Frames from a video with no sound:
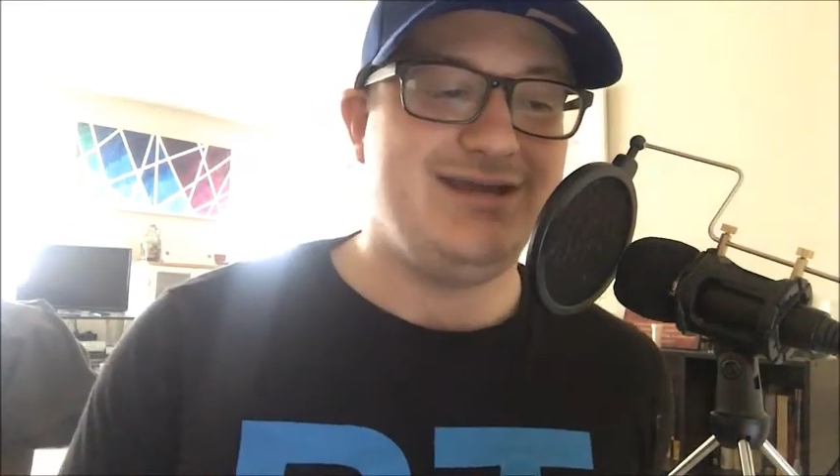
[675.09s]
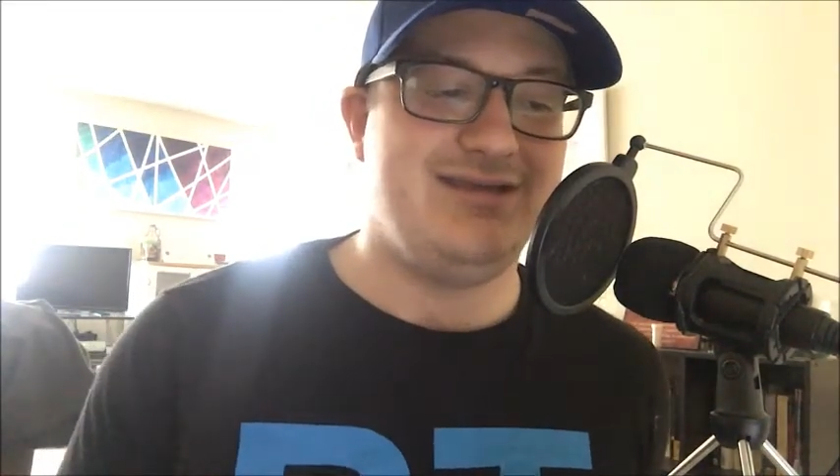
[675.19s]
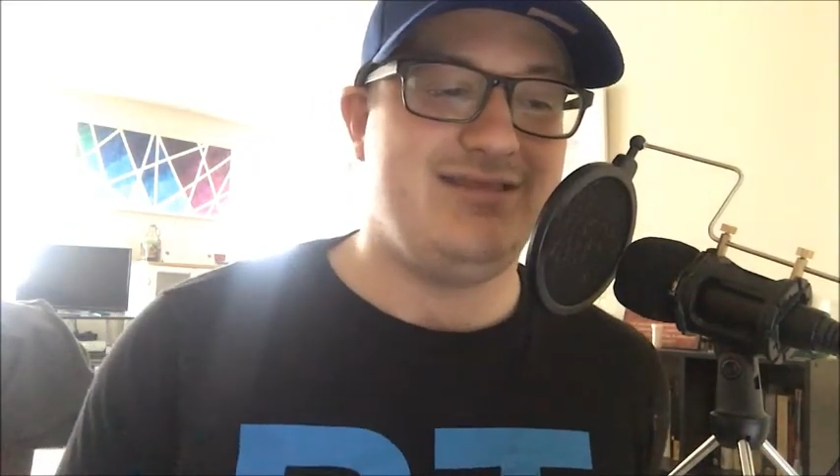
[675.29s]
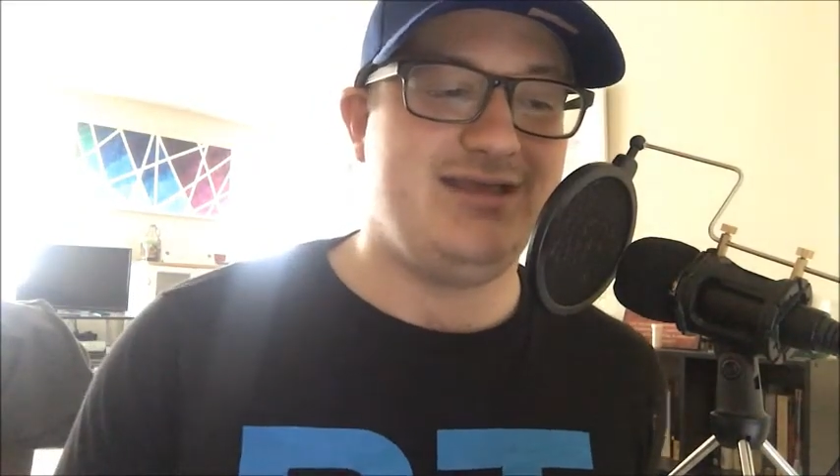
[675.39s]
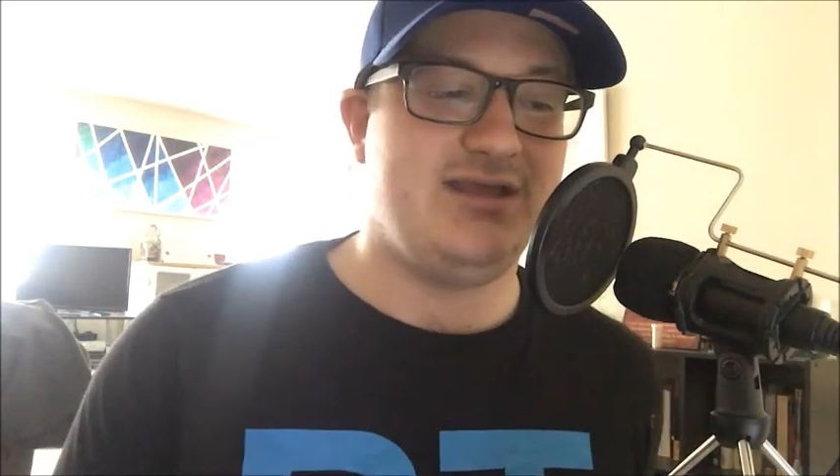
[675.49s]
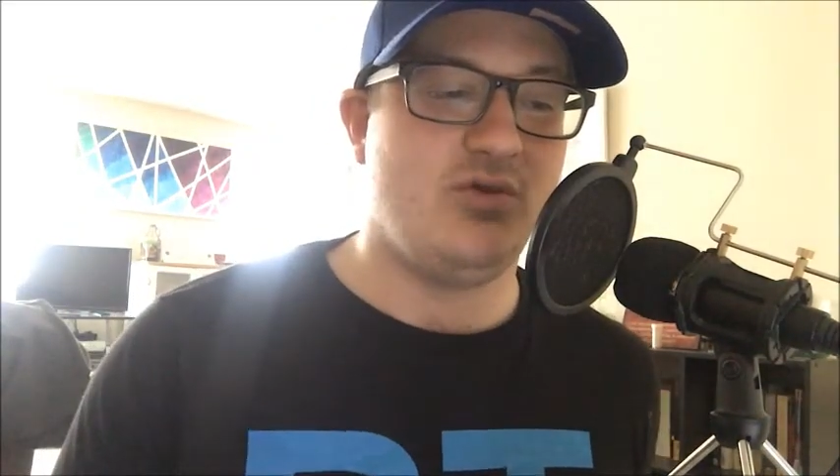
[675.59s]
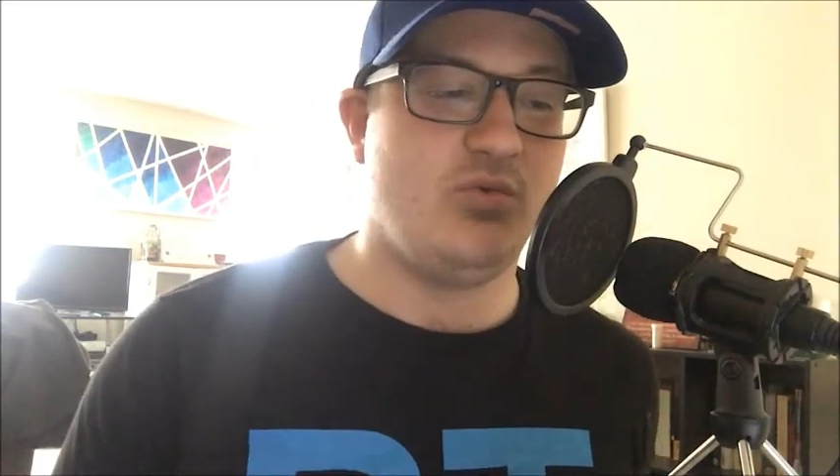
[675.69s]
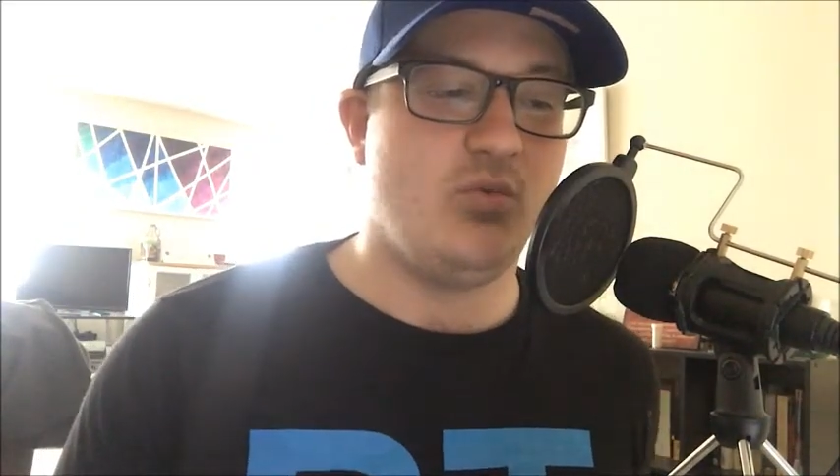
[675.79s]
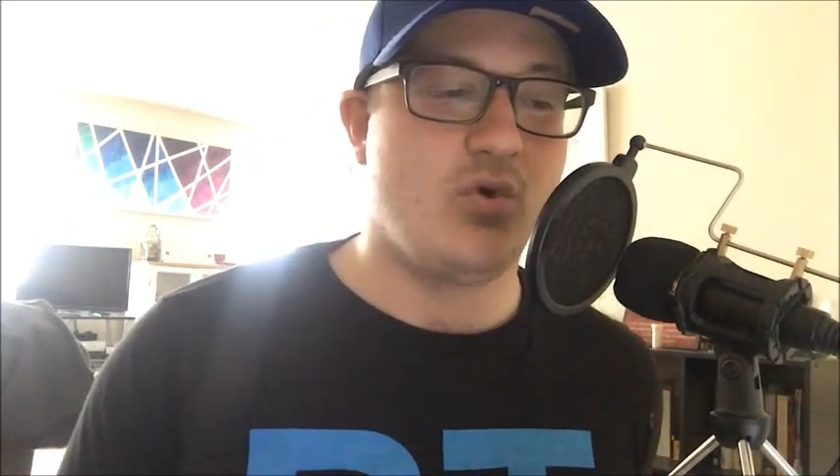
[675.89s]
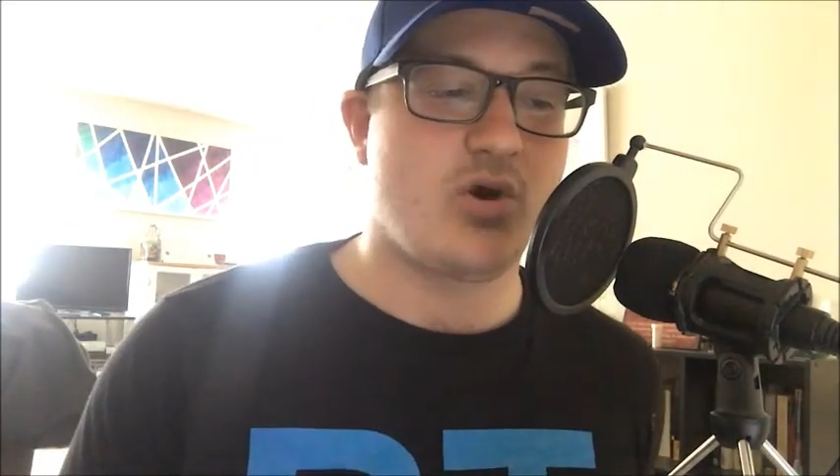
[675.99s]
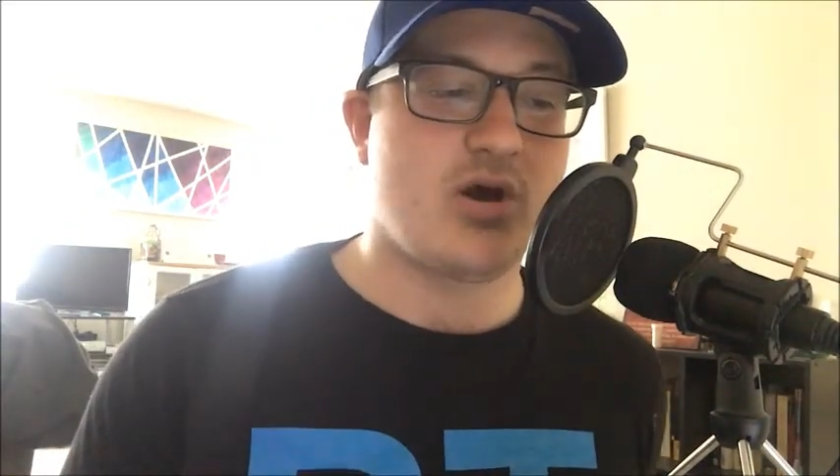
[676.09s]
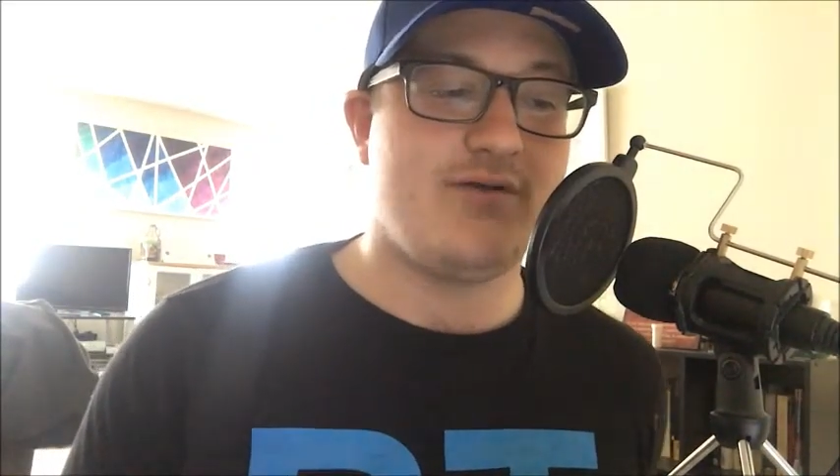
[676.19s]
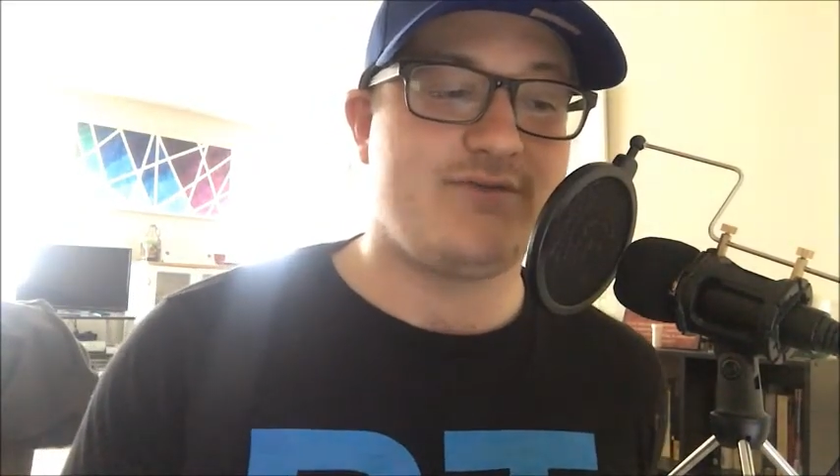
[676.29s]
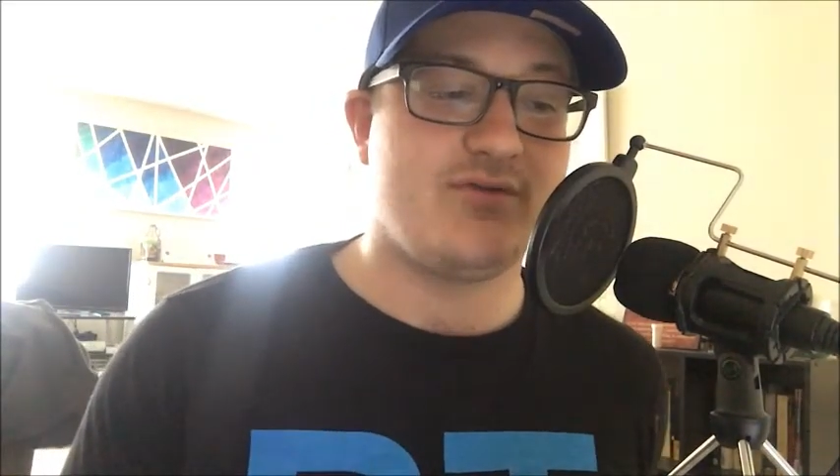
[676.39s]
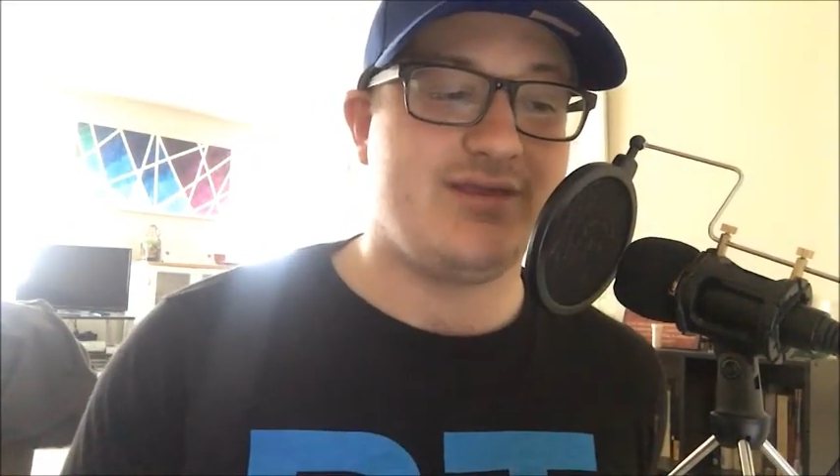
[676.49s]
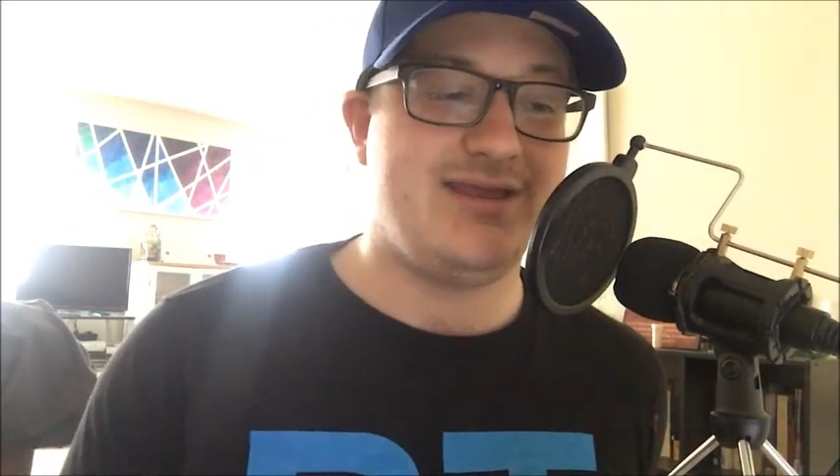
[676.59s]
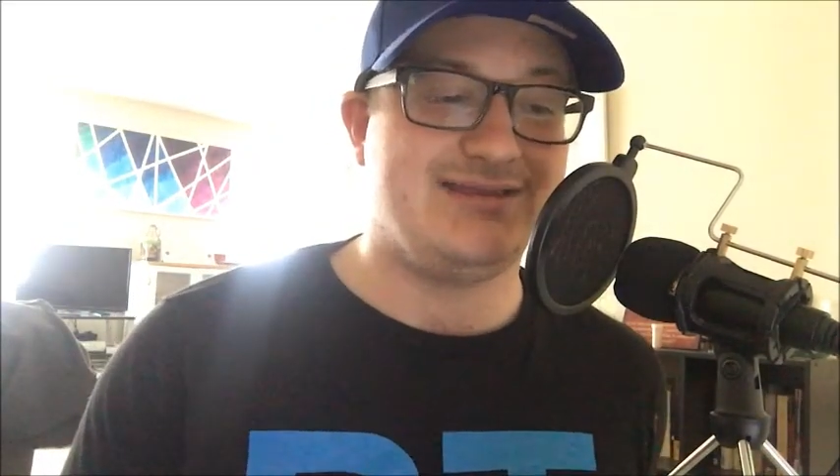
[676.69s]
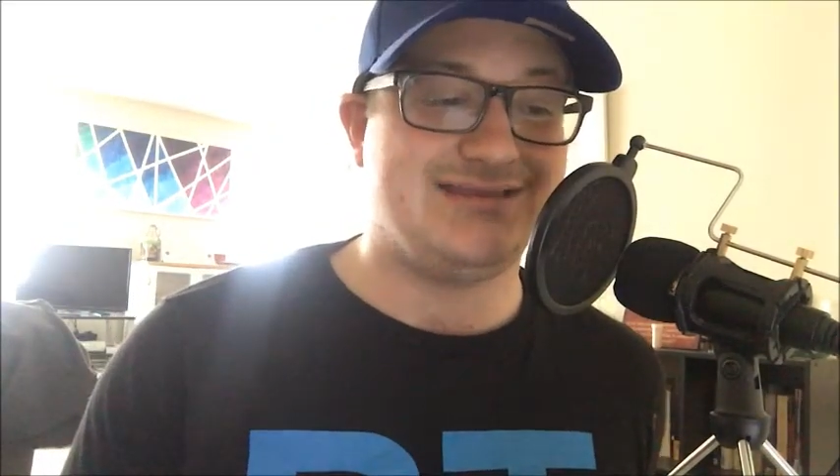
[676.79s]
in the War for the